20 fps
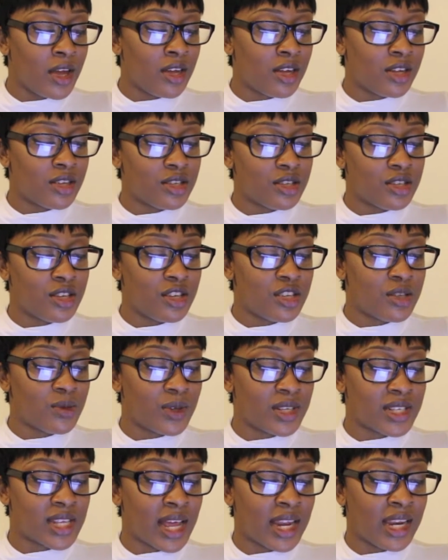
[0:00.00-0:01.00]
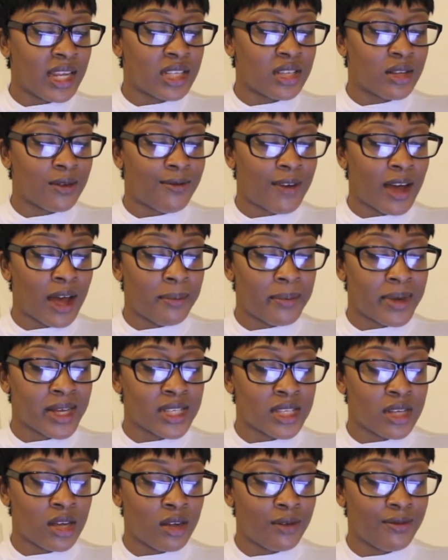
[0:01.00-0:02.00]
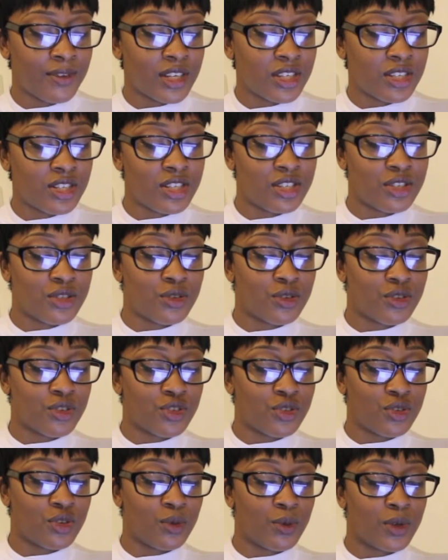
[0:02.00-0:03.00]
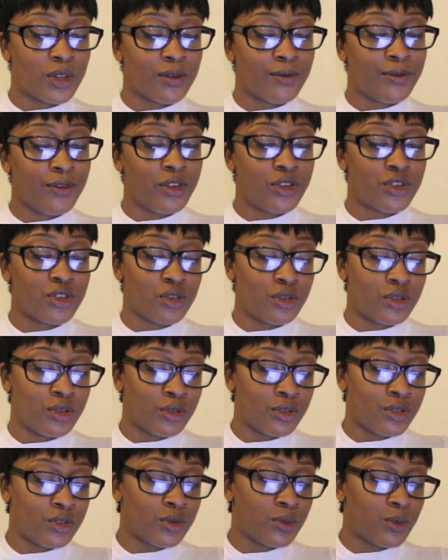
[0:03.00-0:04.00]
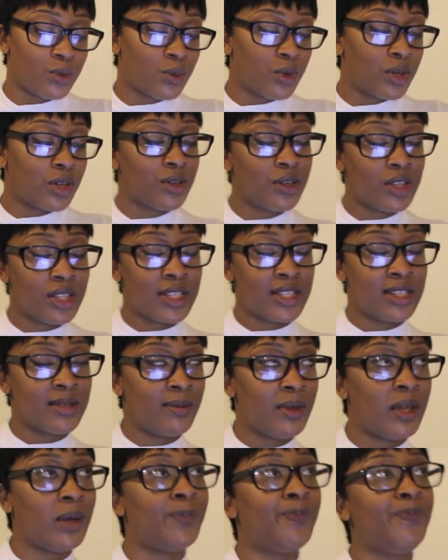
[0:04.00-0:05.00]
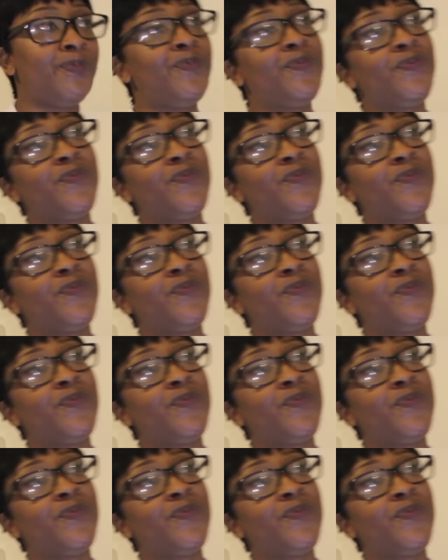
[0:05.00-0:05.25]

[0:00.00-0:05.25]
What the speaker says: Her excuse was I need to find myself and she's not sure what the future holds. What could this mean?